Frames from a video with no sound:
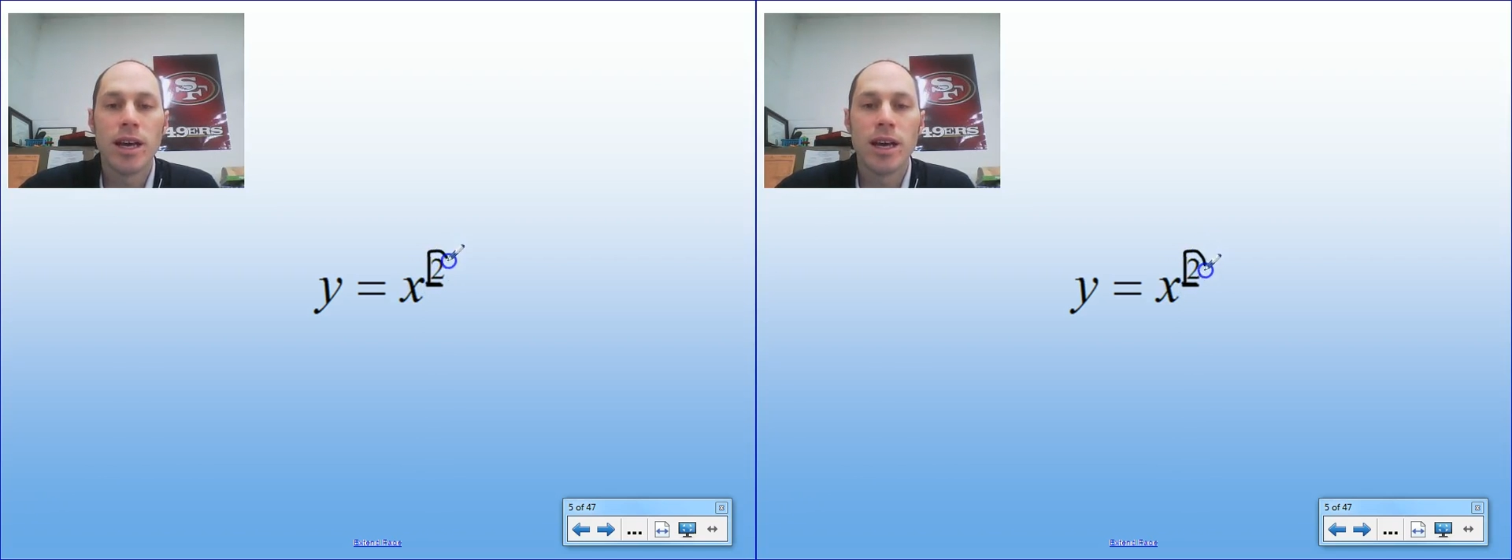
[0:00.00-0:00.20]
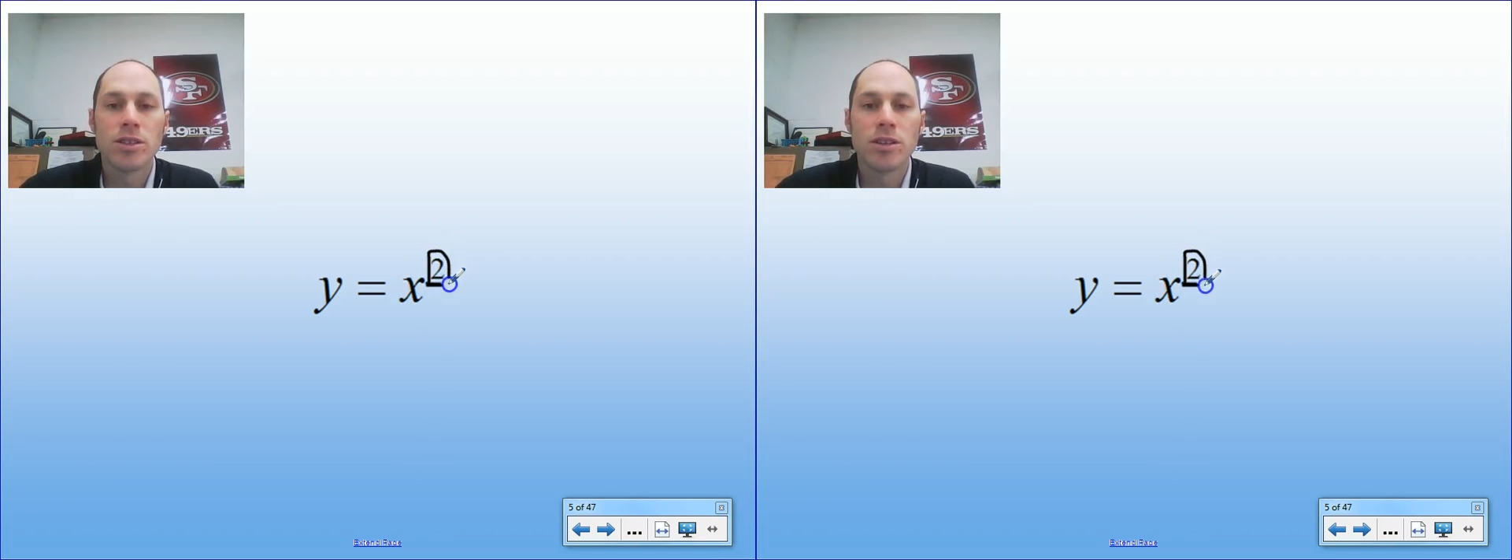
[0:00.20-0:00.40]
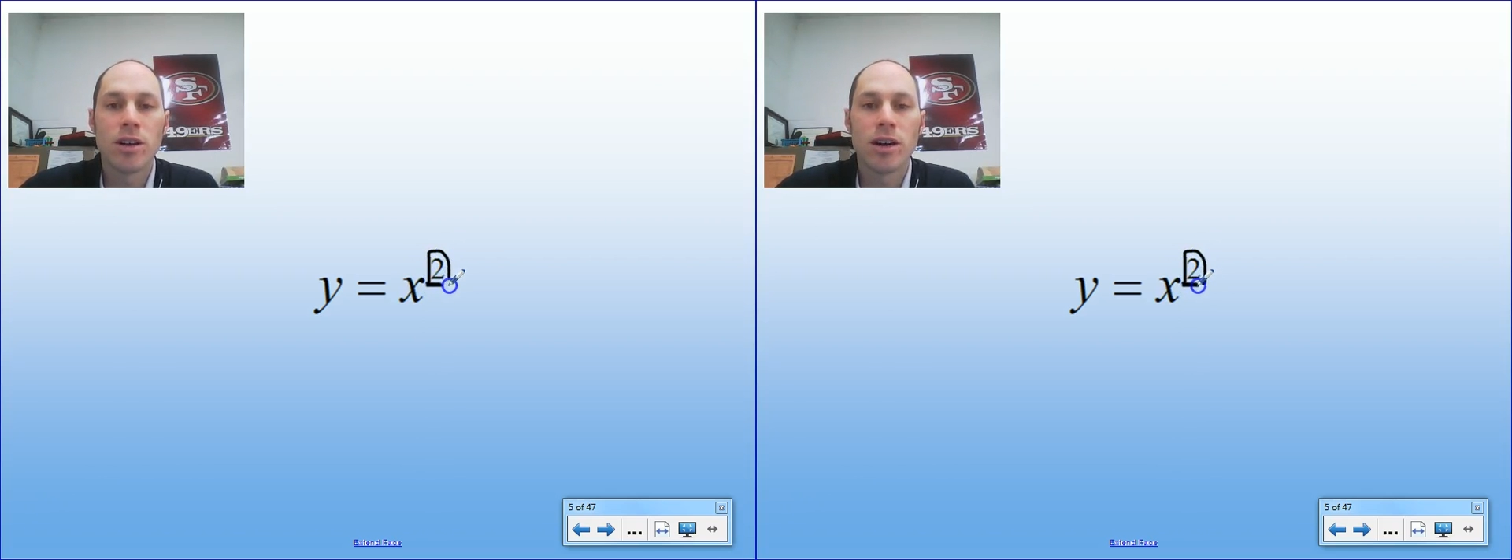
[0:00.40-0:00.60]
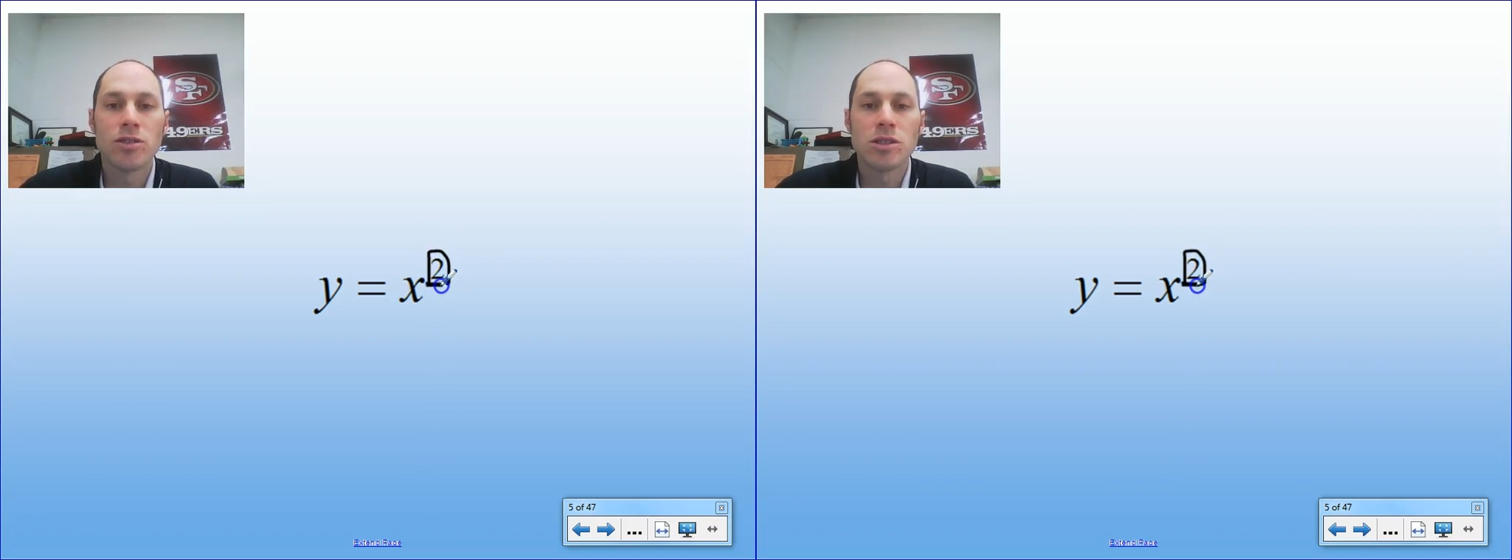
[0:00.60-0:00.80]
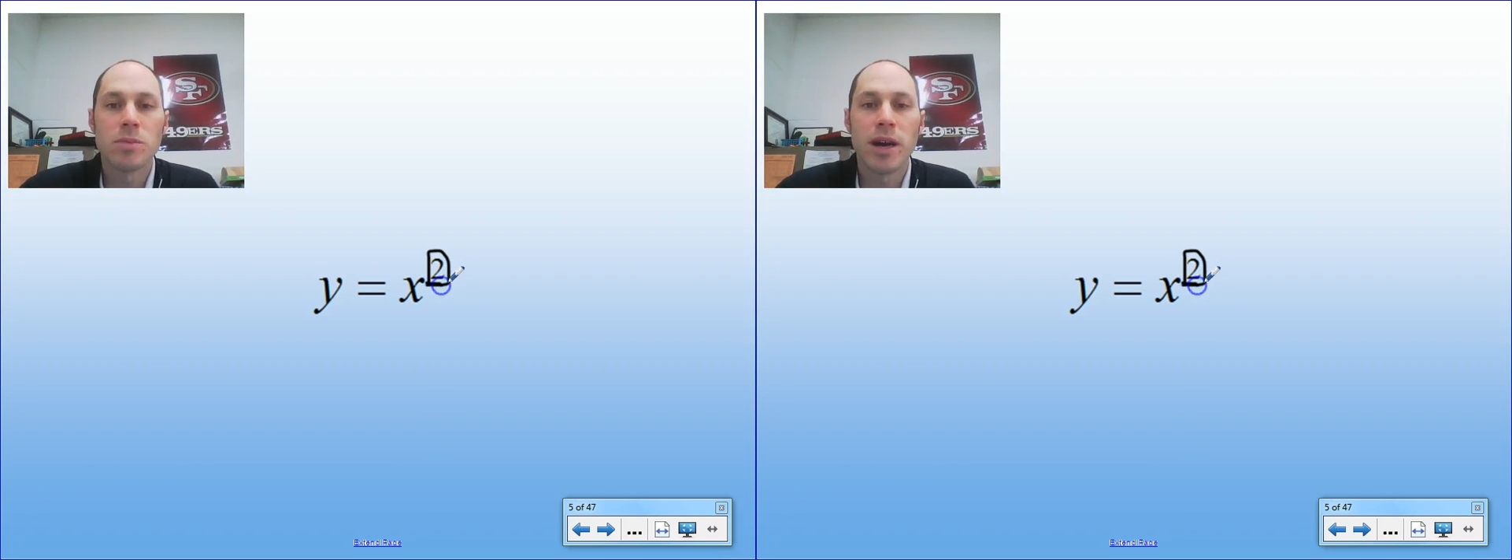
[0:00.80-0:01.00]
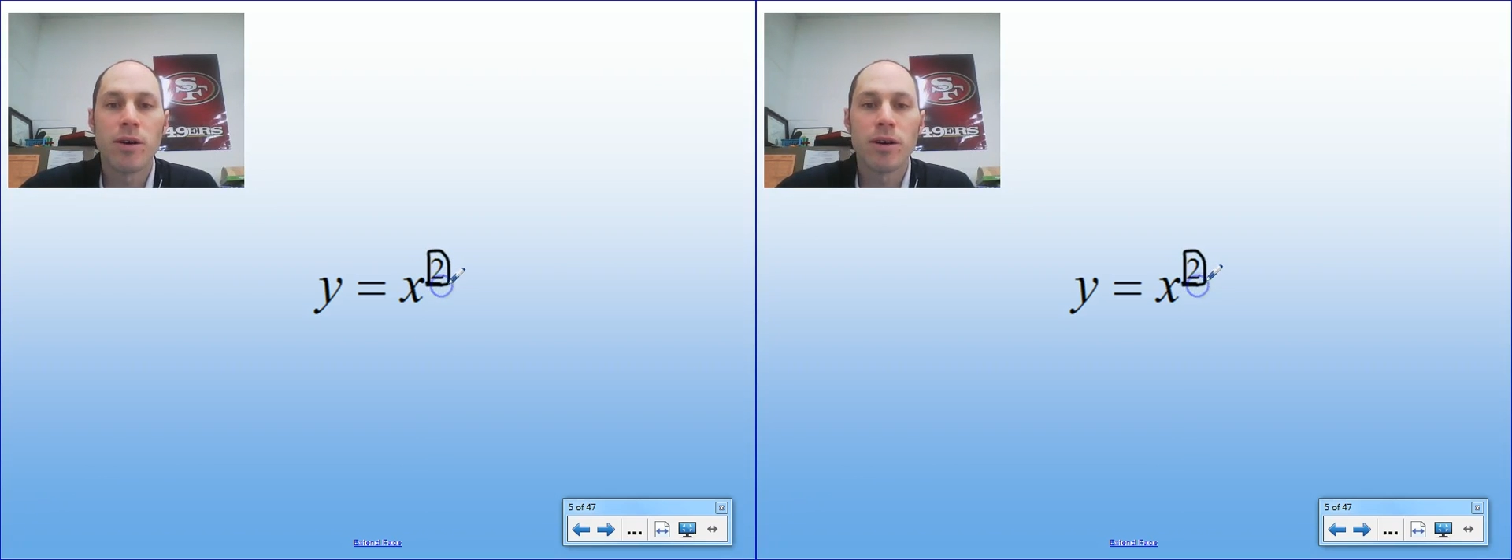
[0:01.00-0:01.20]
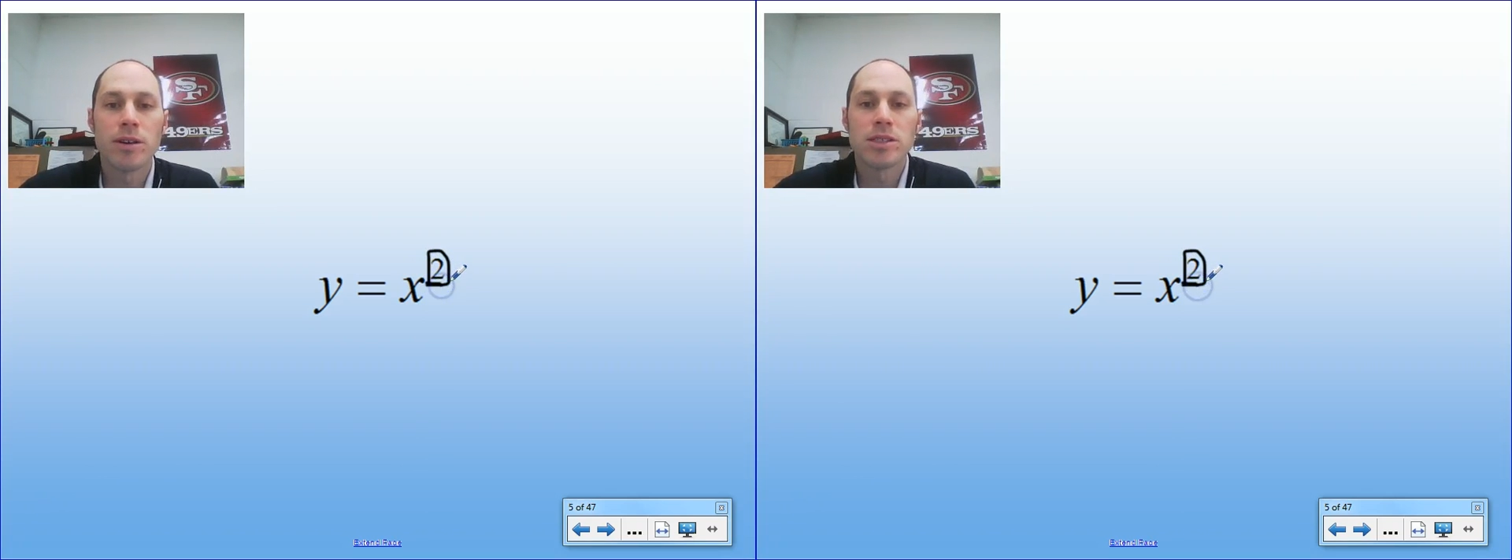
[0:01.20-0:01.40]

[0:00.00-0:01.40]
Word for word: as their largest power.